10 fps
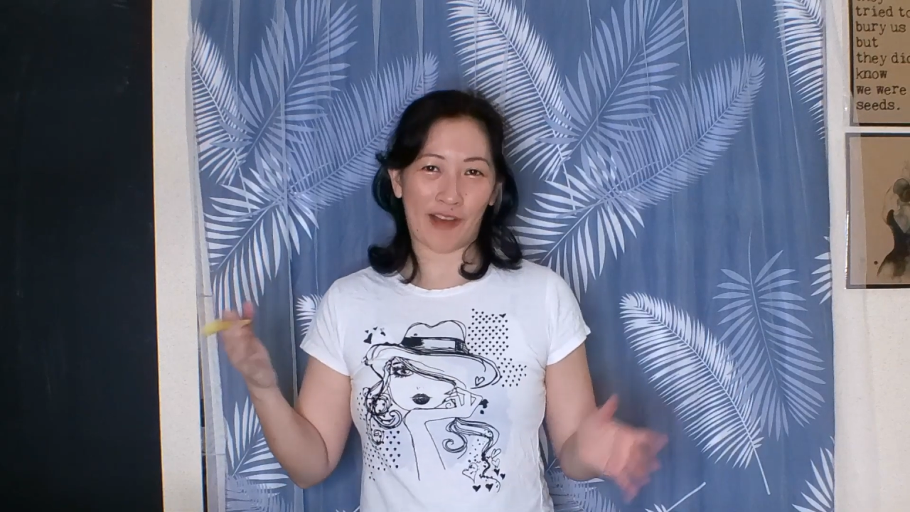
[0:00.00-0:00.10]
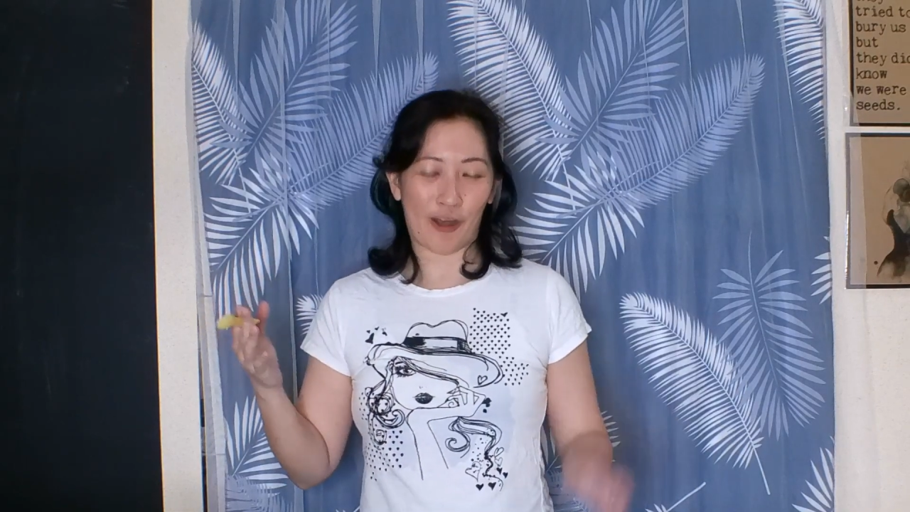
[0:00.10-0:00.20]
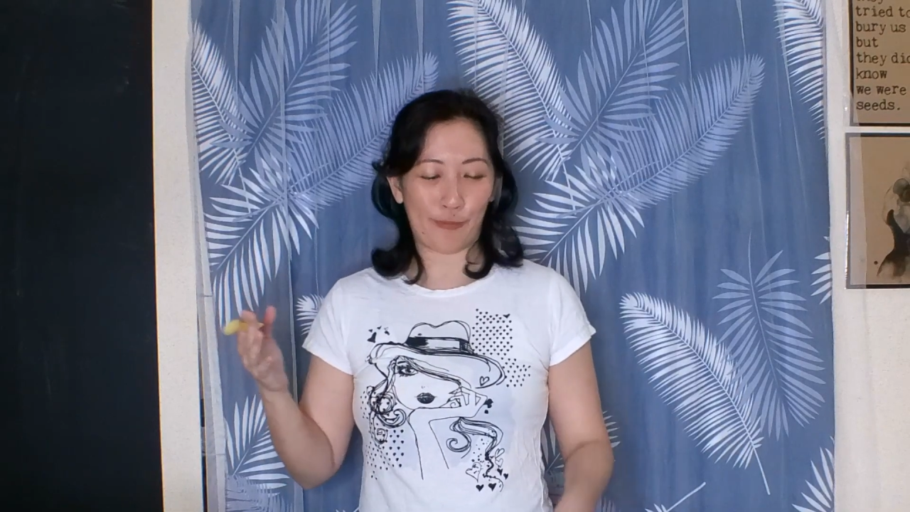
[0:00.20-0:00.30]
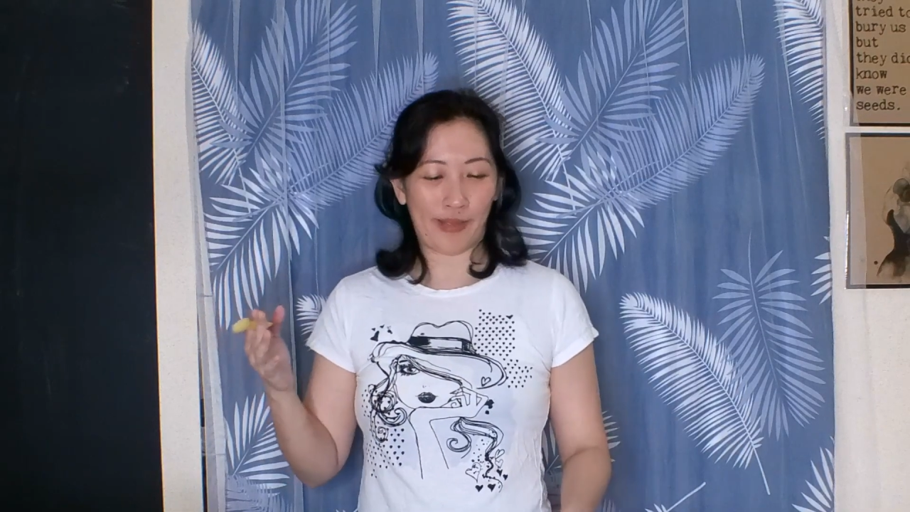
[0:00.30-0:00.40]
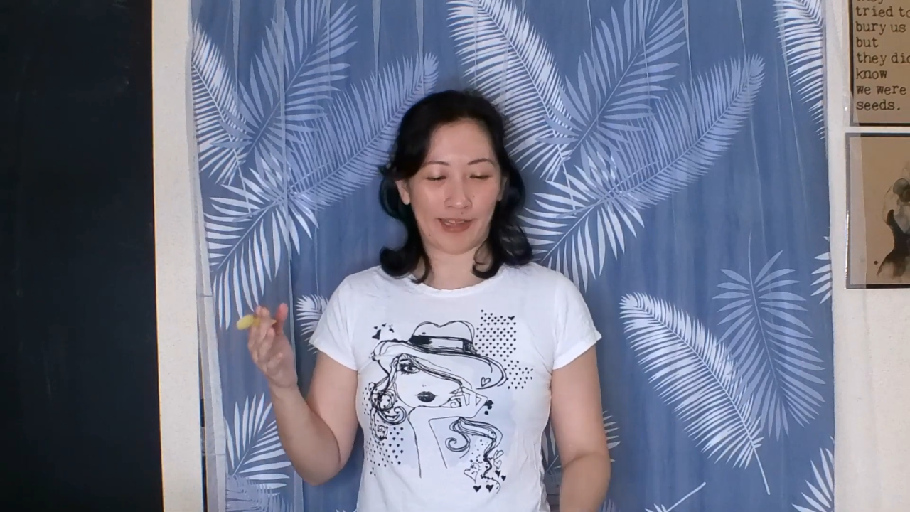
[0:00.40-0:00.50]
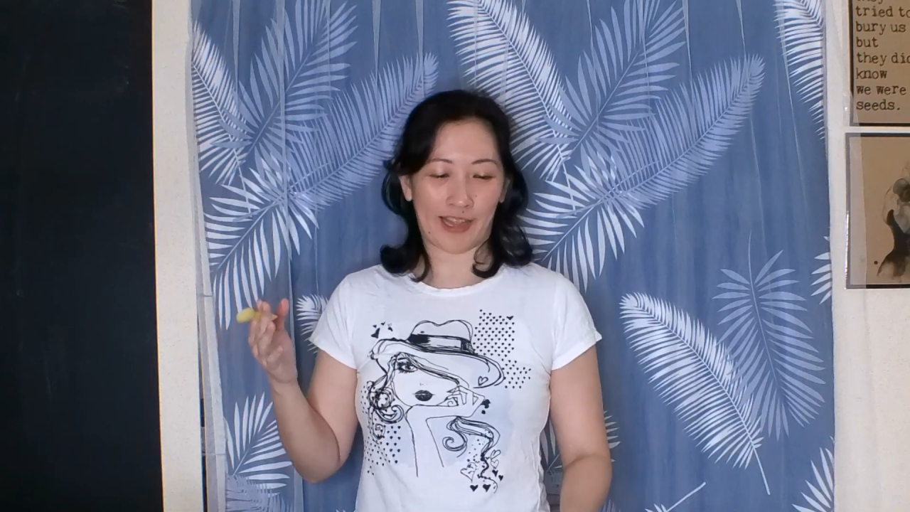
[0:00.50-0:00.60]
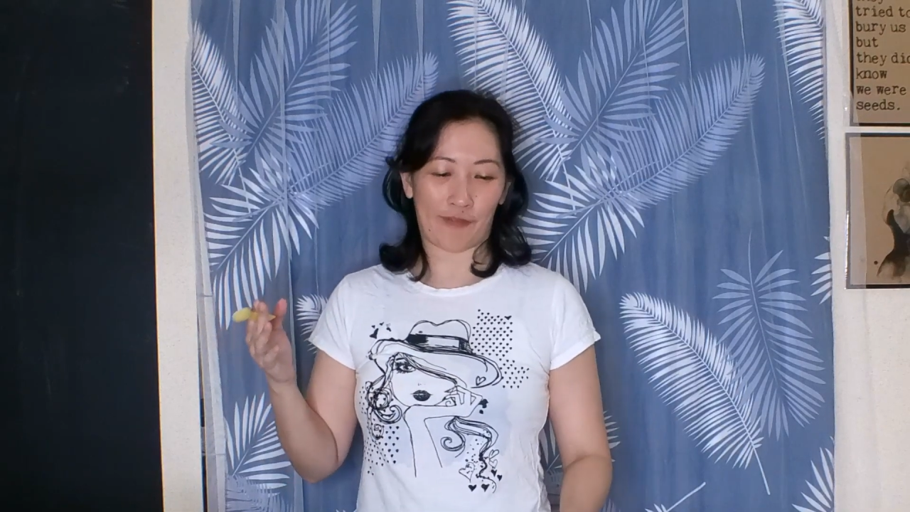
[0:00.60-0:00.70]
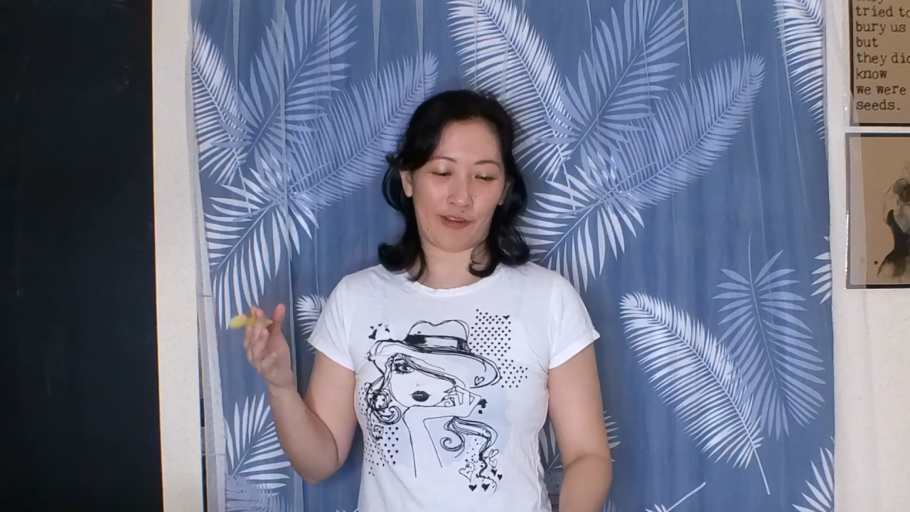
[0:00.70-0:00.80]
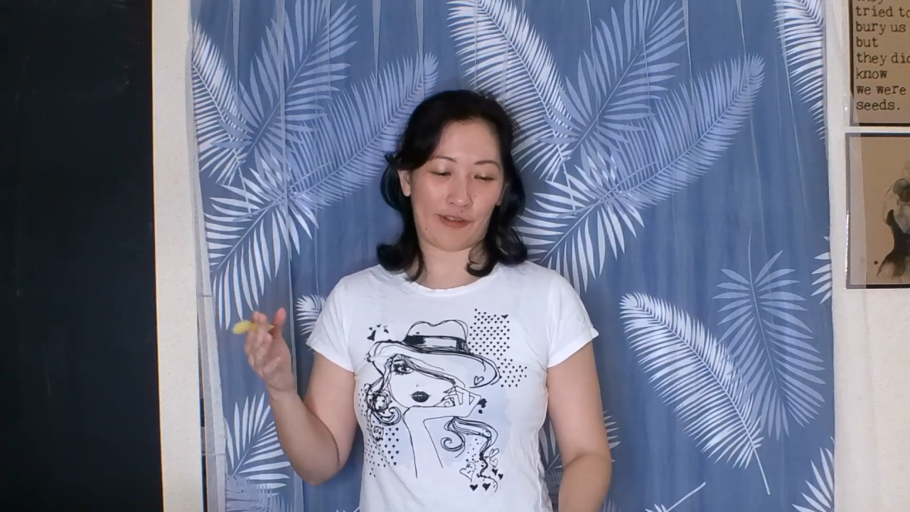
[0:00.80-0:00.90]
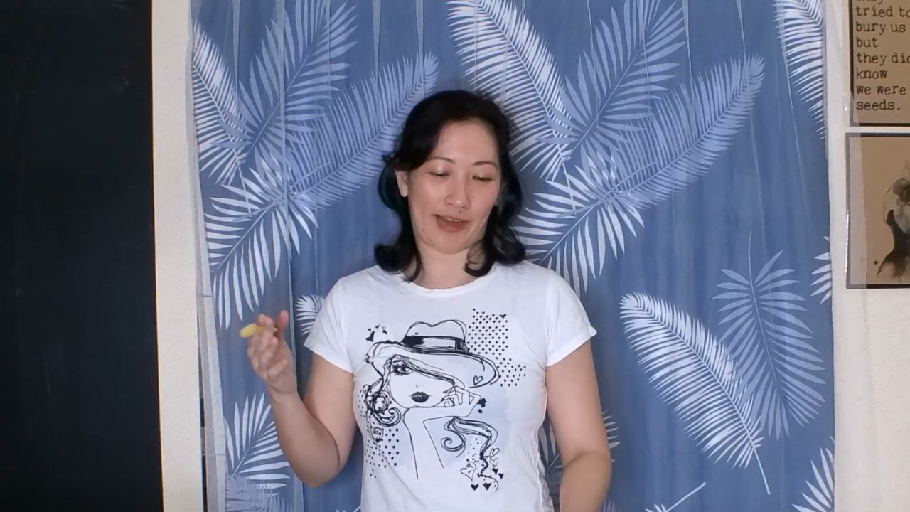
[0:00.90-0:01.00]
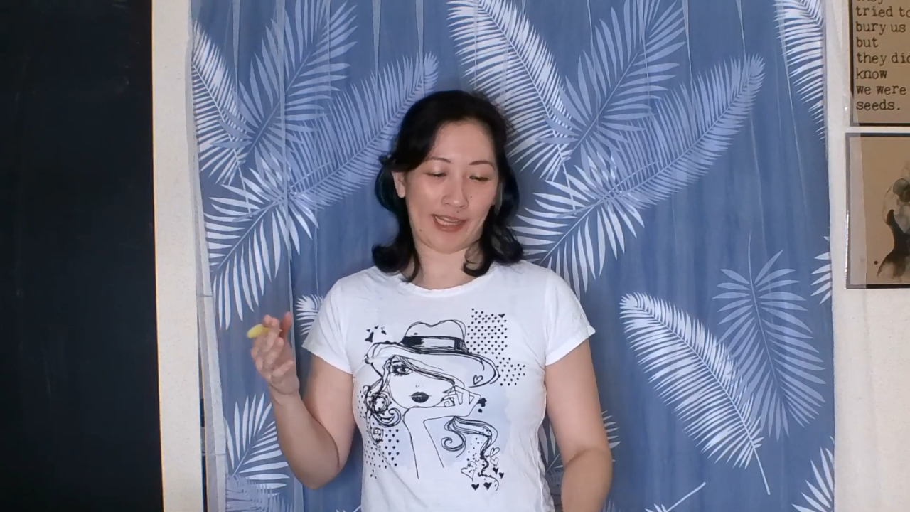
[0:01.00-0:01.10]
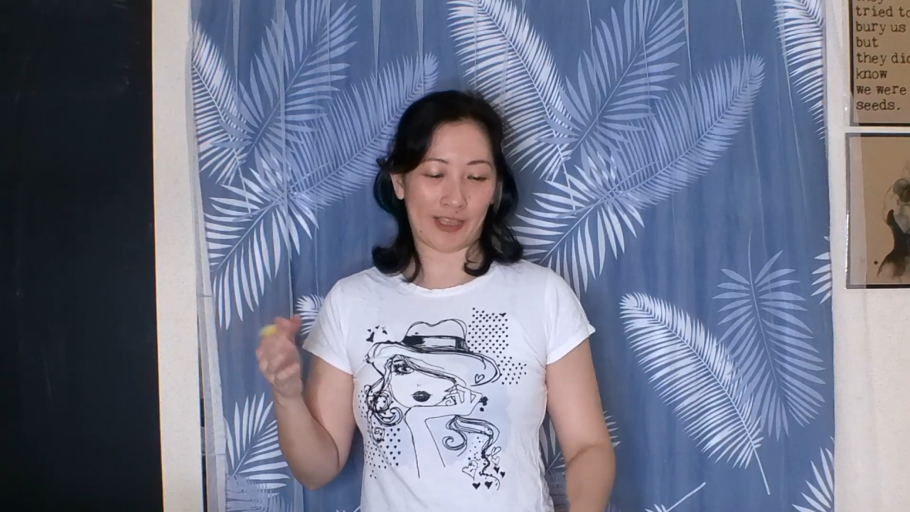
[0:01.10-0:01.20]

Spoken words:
our milk kefir grains